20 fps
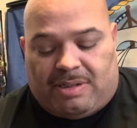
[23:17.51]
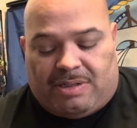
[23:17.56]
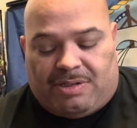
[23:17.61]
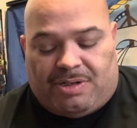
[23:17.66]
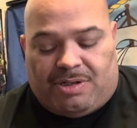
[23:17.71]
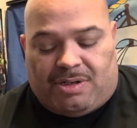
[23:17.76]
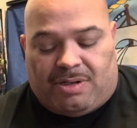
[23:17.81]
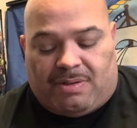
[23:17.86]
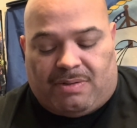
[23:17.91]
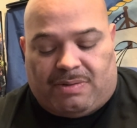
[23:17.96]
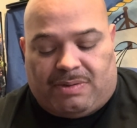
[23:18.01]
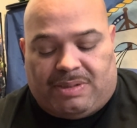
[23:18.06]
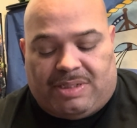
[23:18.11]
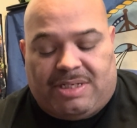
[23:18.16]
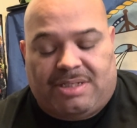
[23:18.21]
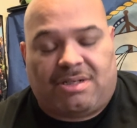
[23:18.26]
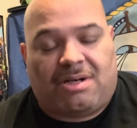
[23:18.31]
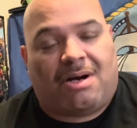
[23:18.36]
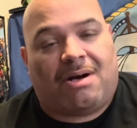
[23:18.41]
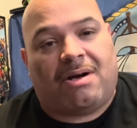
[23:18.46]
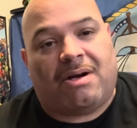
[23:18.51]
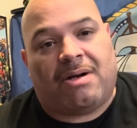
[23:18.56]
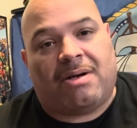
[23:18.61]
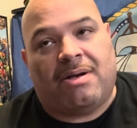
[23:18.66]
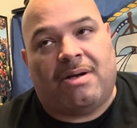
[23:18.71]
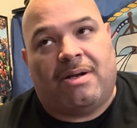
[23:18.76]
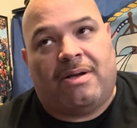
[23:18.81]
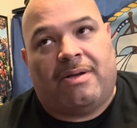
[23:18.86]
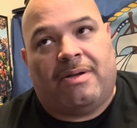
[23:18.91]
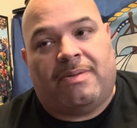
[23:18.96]
You know, these are
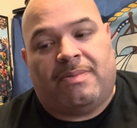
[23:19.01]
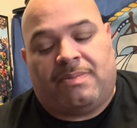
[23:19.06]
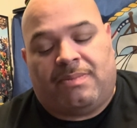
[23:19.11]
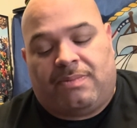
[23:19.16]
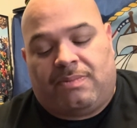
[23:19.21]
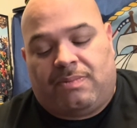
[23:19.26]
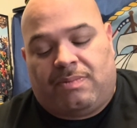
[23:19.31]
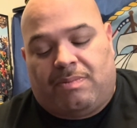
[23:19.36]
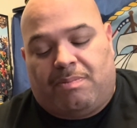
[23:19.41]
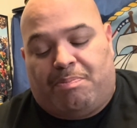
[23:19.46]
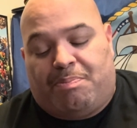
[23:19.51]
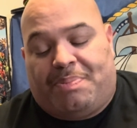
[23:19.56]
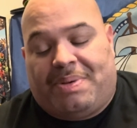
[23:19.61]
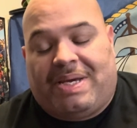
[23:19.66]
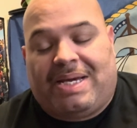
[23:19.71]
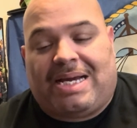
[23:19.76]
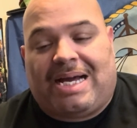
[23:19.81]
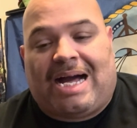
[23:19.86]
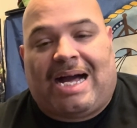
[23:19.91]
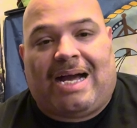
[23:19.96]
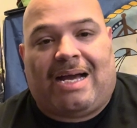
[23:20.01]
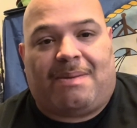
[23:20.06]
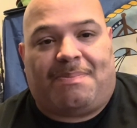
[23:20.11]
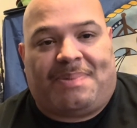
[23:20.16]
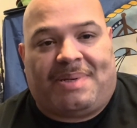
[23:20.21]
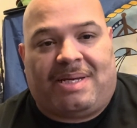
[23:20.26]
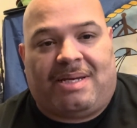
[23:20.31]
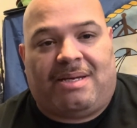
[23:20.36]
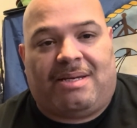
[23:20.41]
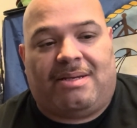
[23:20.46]
big
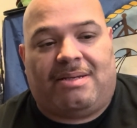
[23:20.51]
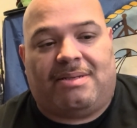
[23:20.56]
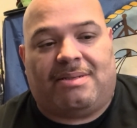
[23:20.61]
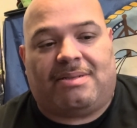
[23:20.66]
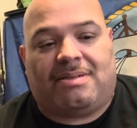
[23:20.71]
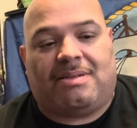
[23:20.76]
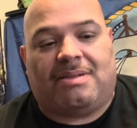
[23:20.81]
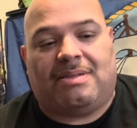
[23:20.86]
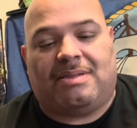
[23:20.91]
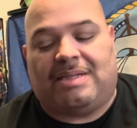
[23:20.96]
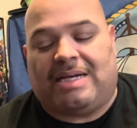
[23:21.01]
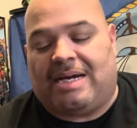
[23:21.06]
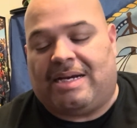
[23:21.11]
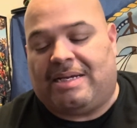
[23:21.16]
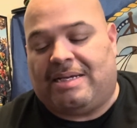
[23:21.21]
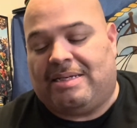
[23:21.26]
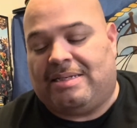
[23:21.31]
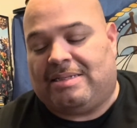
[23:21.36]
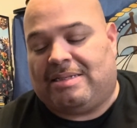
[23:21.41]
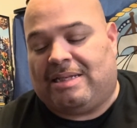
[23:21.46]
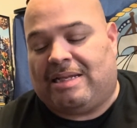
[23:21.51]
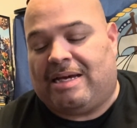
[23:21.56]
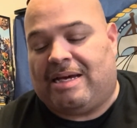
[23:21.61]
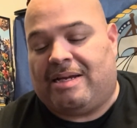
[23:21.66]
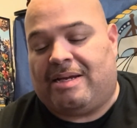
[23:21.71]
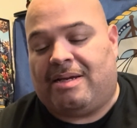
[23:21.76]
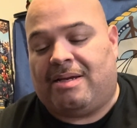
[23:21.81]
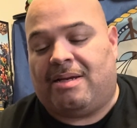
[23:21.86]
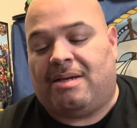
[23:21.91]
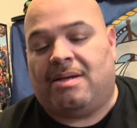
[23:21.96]
IPs that he's
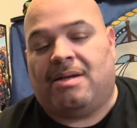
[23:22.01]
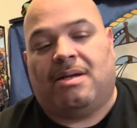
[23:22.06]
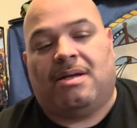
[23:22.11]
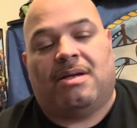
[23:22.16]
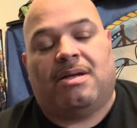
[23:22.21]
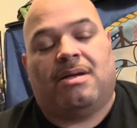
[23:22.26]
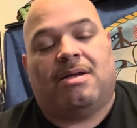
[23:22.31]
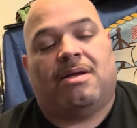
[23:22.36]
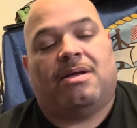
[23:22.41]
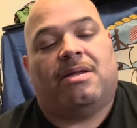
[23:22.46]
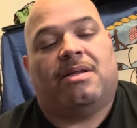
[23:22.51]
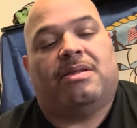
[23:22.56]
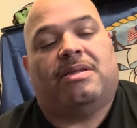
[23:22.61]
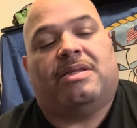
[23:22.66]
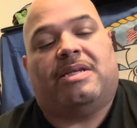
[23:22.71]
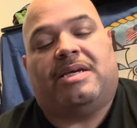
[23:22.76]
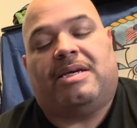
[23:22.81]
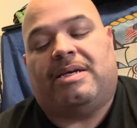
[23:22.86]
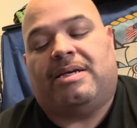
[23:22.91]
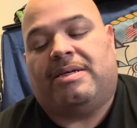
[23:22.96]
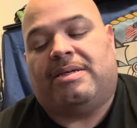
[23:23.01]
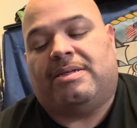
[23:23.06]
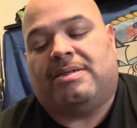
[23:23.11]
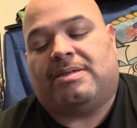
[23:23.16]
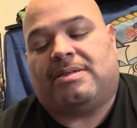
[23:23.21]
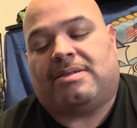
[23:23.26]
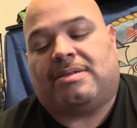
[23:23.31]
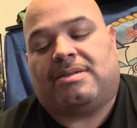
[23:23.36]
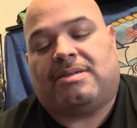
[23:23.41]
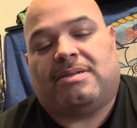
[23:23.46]
letting
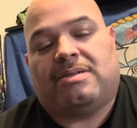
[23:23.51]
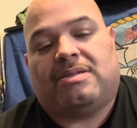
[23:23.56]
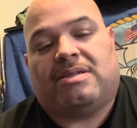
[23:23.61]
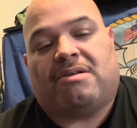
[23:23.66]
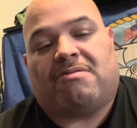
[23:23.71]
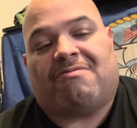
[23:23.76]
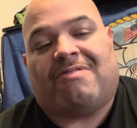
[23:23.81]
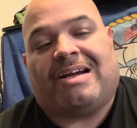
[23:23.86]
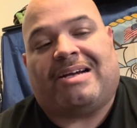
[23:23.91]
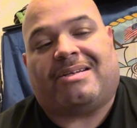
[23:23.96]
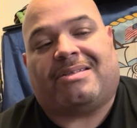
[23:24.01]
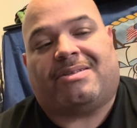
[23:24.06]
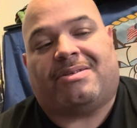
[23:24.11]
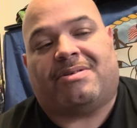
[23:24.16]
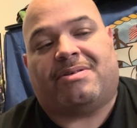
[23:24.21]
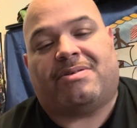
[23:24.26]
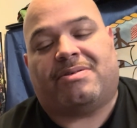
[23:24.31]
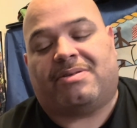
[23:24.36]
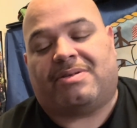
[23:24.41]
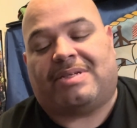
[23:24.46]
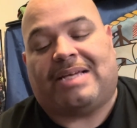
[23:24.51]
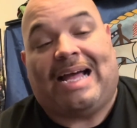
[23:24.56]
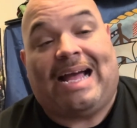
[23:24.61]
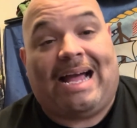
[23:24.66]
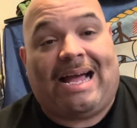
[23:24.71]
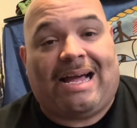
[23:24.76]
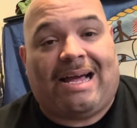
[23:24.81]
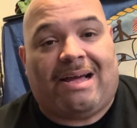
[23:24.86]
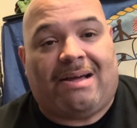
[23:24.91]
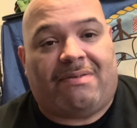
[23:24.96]
these directors
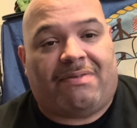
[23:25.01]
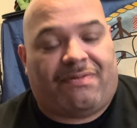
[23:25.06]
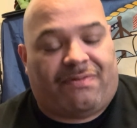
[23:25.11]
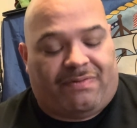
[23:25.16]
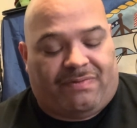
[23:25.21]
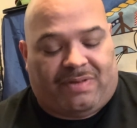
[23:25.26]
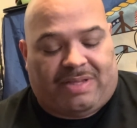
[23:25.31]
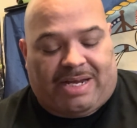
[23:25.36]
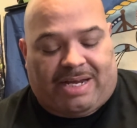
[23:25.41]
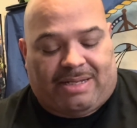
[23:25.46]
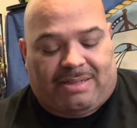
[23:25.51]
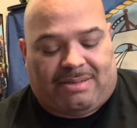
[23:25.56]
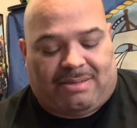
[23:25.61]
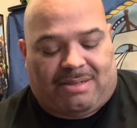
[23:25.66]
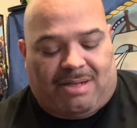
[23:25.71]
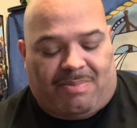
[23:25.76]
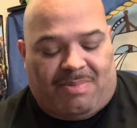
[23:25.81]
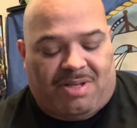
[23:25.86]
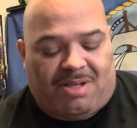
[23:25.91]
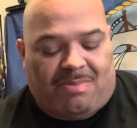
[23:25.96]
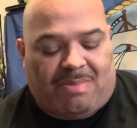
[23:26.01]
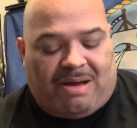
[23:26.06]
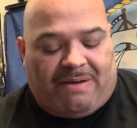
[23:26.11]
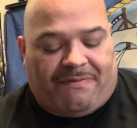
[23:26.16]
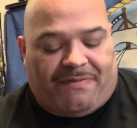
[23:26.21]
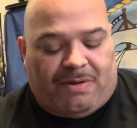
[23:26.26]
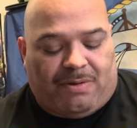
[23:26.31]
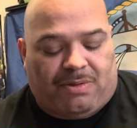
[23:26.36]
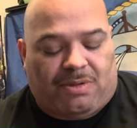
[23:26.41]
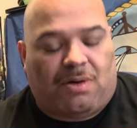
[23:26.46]
have, that some of them I
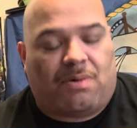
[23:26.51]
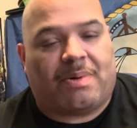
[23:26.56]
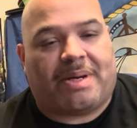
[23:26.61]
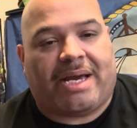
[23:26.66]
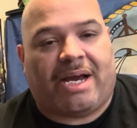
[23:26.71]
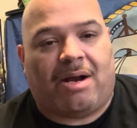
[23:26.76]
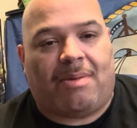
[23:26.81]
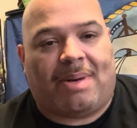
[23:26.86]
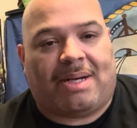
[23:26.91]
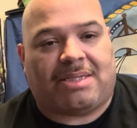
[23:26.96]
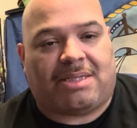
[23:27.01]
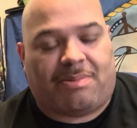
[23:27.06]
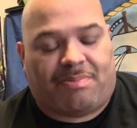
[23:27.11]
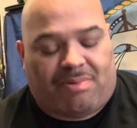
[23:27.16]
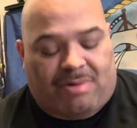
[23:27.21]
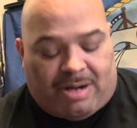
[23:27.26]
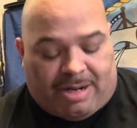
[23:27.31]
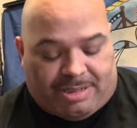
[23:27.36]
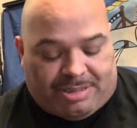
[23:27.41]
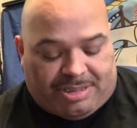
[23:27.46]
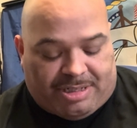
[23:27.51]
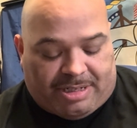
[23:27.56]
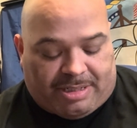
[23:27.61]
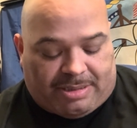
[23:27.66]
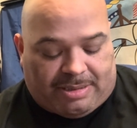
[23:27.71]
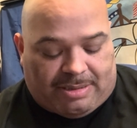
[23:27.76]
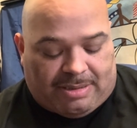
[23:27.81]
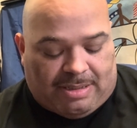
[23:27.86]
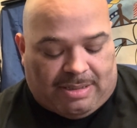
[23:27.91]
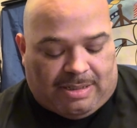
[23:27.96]
feel don't care about the
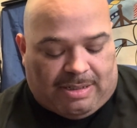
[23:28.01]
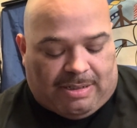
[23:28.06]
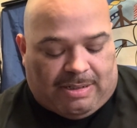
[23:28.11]
project,